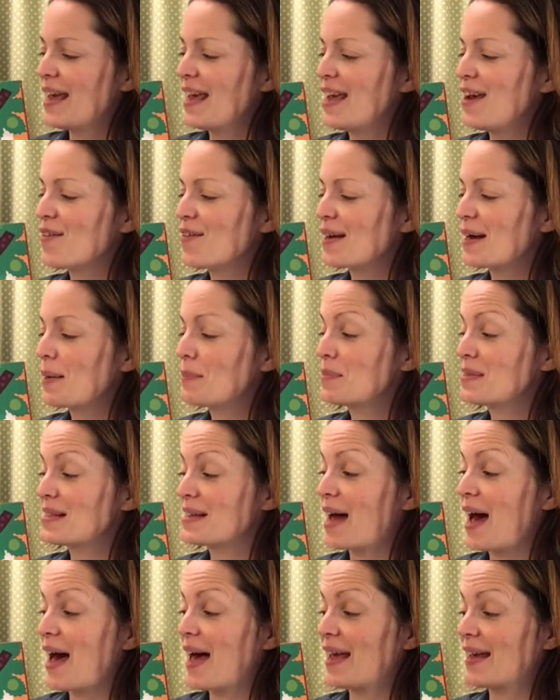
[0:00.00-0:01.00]
Here comes
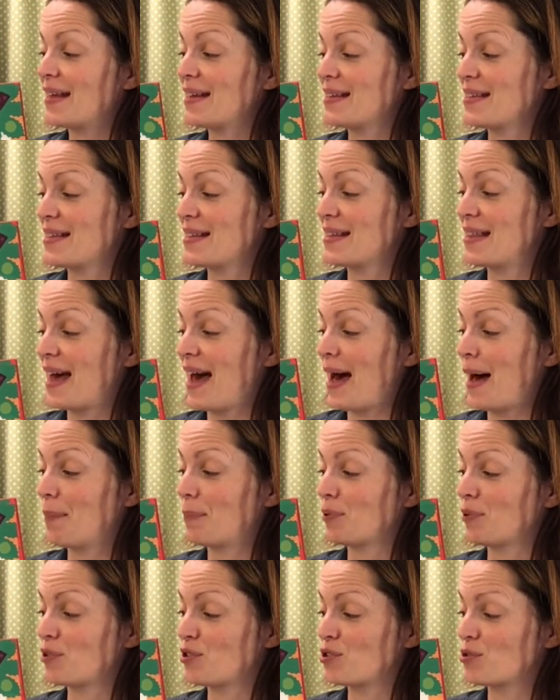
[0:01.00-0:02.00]
nine to the
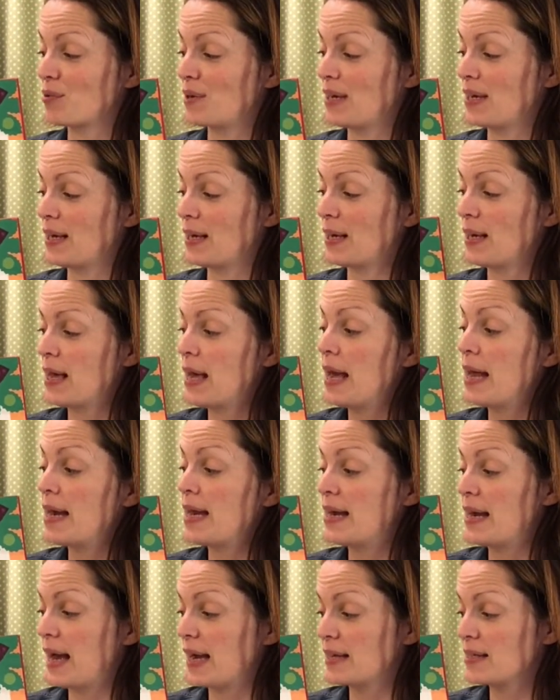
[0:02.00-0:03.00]
apple tree.
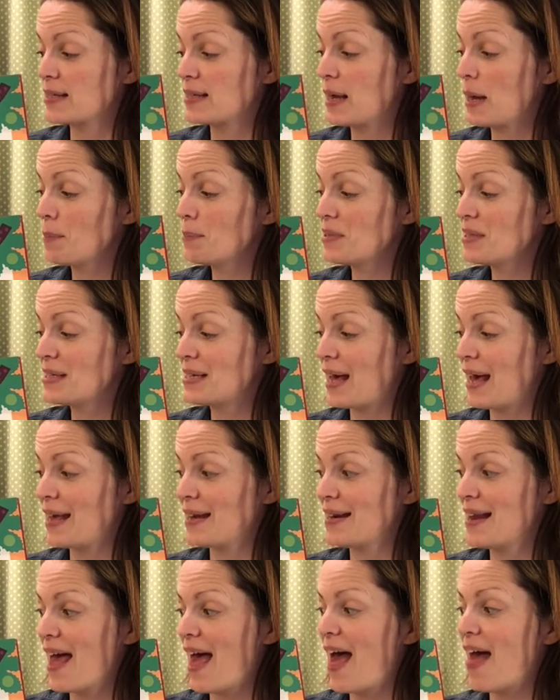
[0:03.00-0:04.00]
Next comes
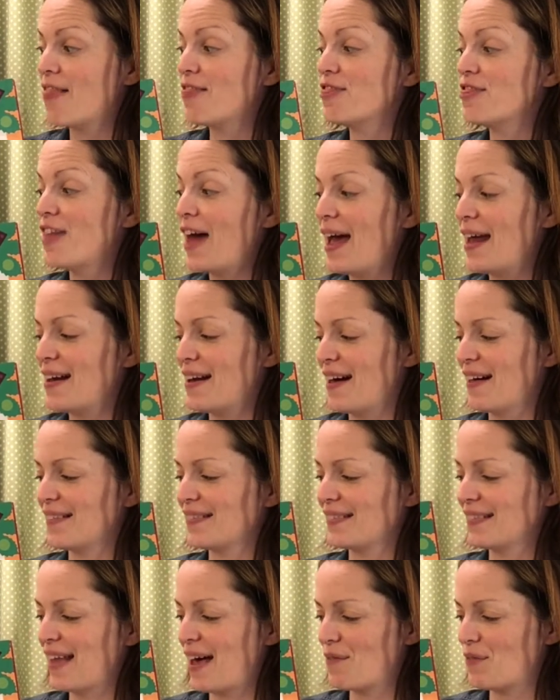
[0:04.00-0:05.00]
ten, and then
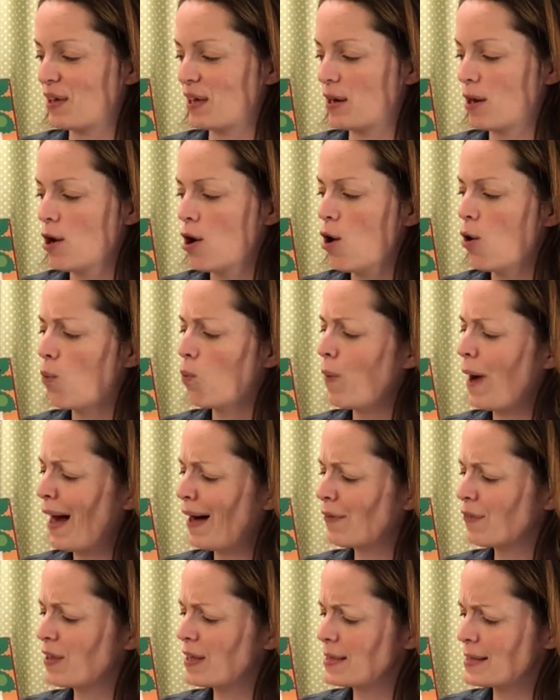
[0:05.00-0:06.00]
eleven.
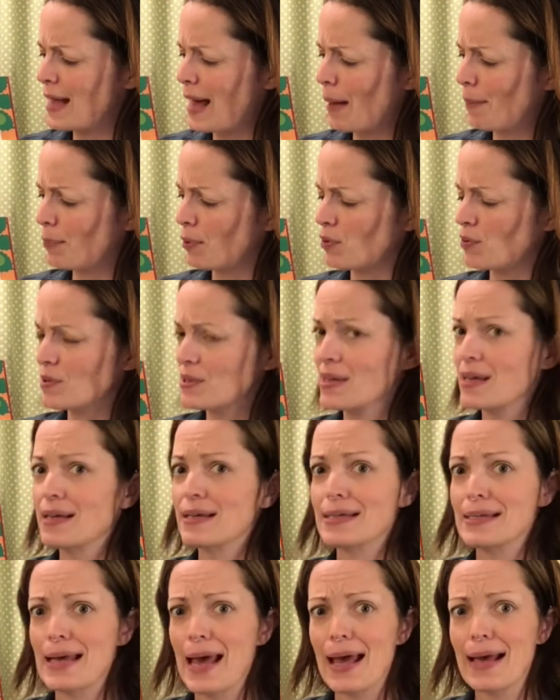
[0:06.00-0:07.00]
Wow, these apples
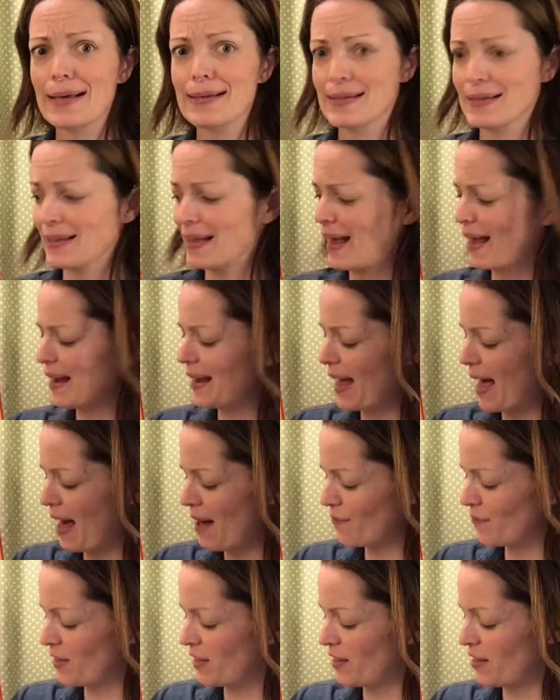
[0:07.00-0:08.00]
taste like
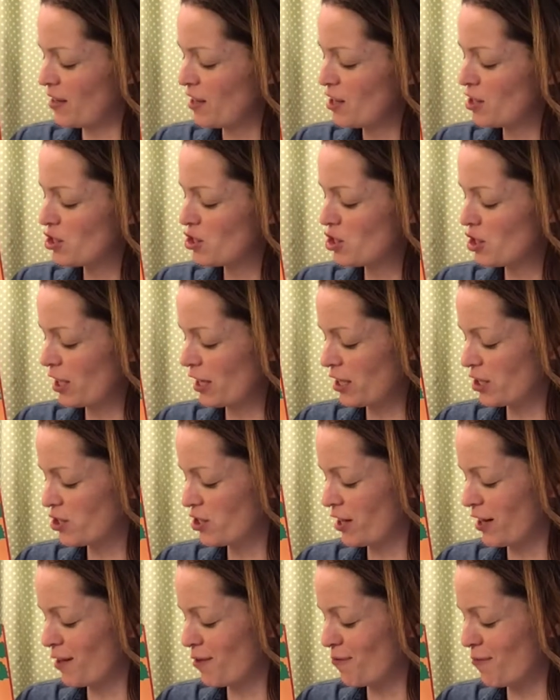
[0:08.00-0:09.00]
heaven. Chicka
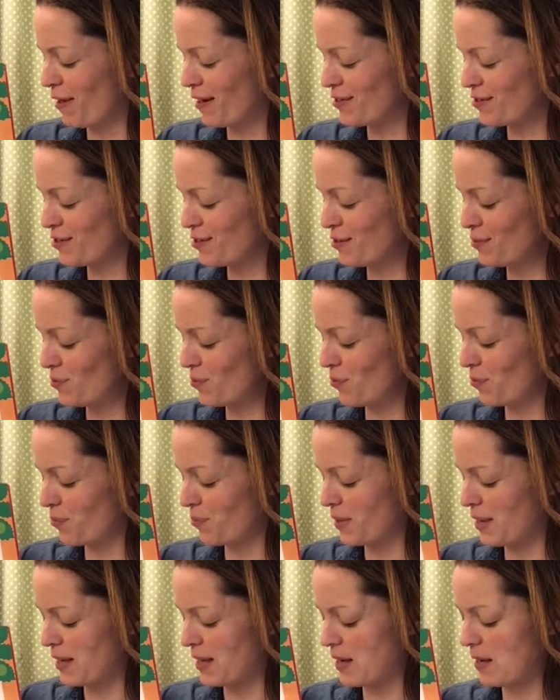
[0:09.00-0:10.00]
chicka one, two,
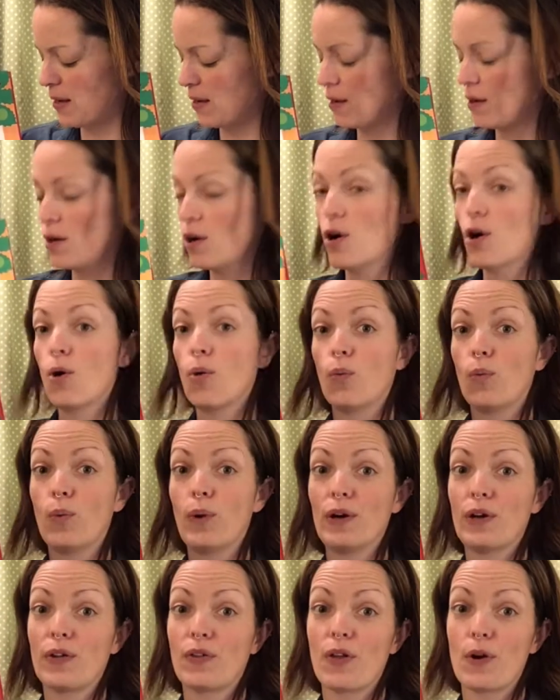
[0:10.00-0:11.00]
three.
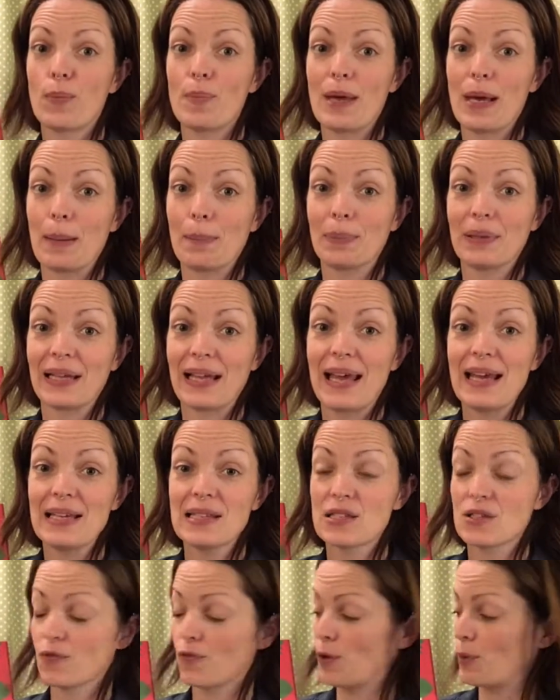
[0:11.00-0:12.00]
Will there be a
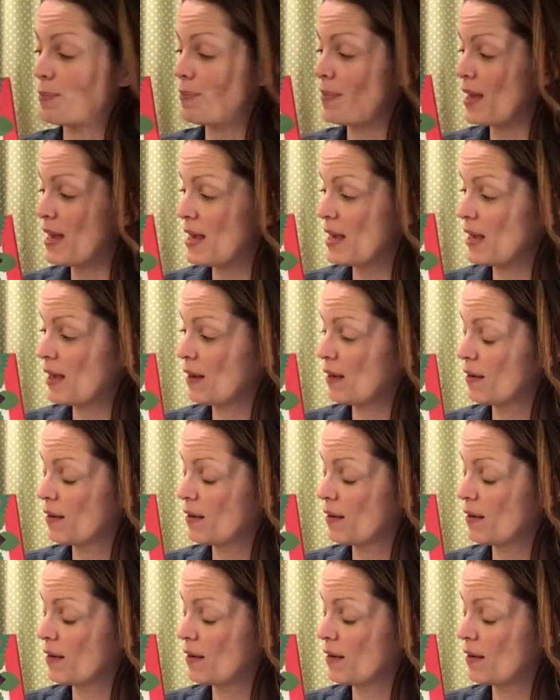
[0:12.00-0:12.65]
place for me?